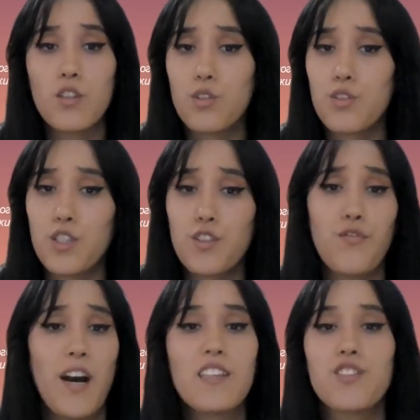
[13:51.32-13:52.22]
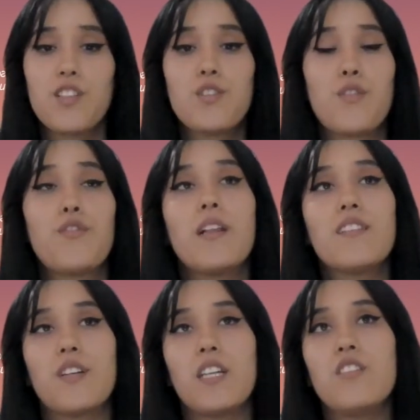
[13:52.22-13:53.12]
the search function to
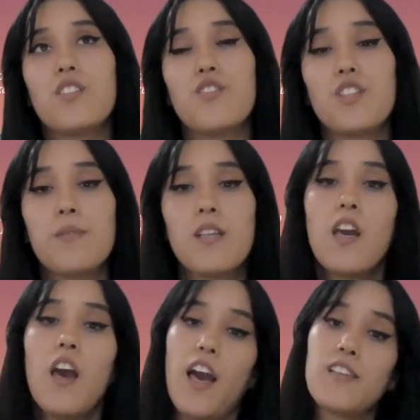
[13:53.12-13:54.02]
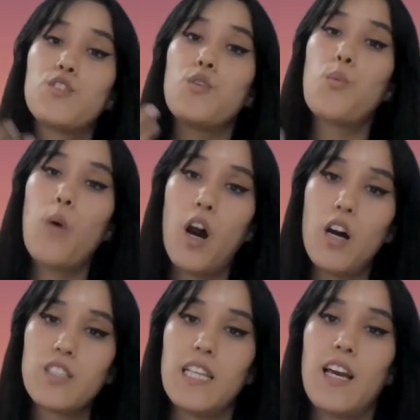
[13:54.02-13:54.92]
filter internships as you
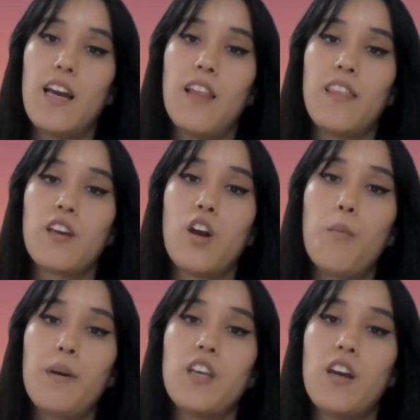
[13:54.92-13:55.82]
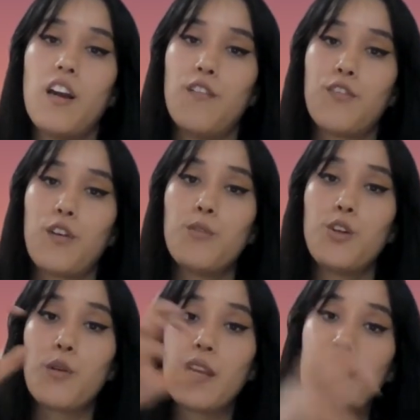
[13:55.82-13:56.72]
want at the company from
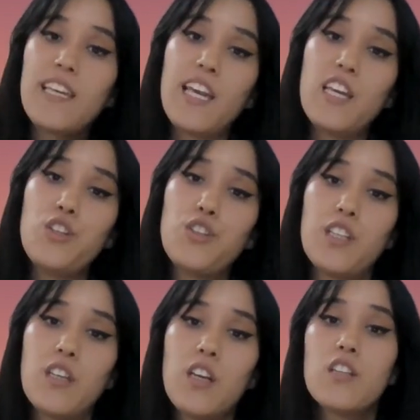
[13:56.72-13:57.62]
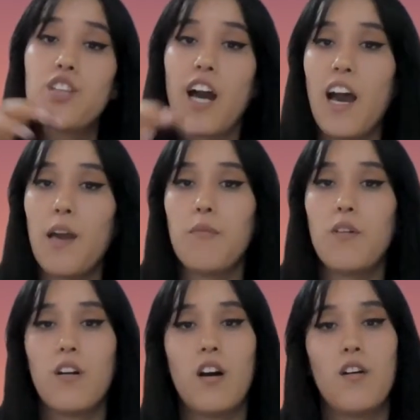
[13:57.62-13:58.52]
your location, time,
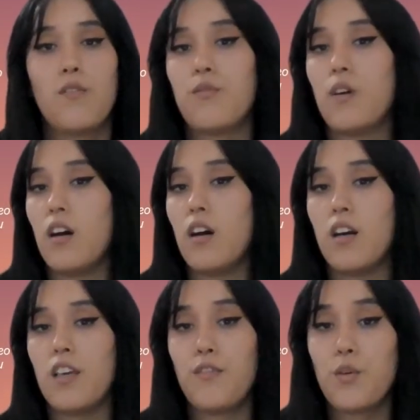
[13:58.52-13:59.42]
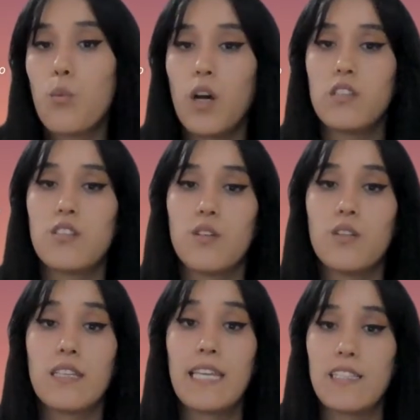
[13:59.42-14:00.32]
if you want to
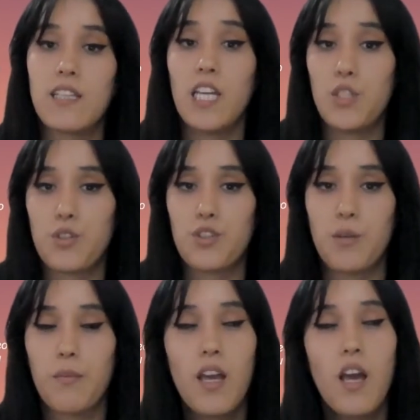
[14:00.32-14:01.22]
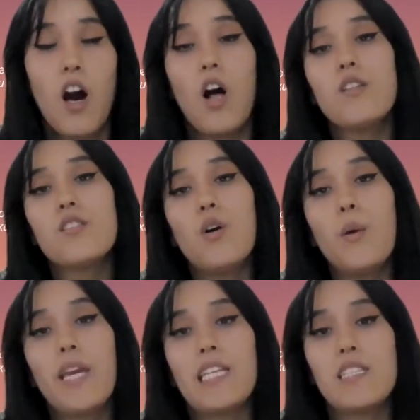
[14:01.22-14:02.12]
get internship.
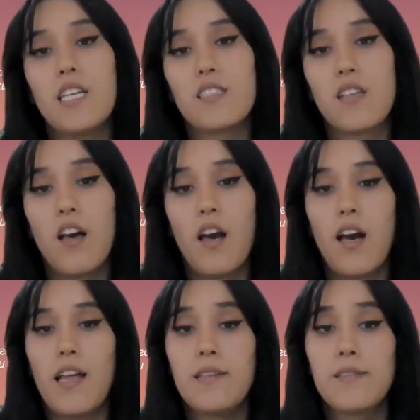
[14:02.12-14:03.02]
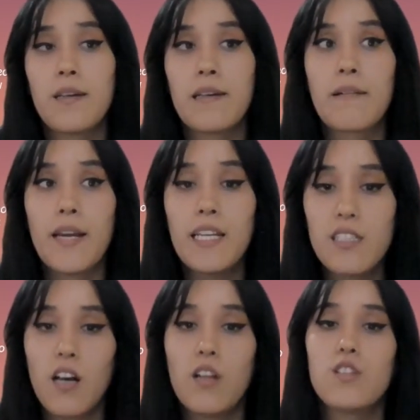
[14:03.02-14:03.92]
Also, Indeed, it's
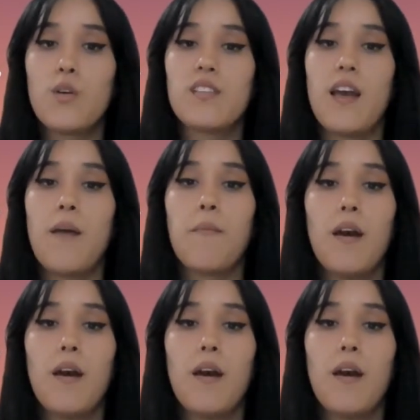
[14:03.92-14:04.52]
an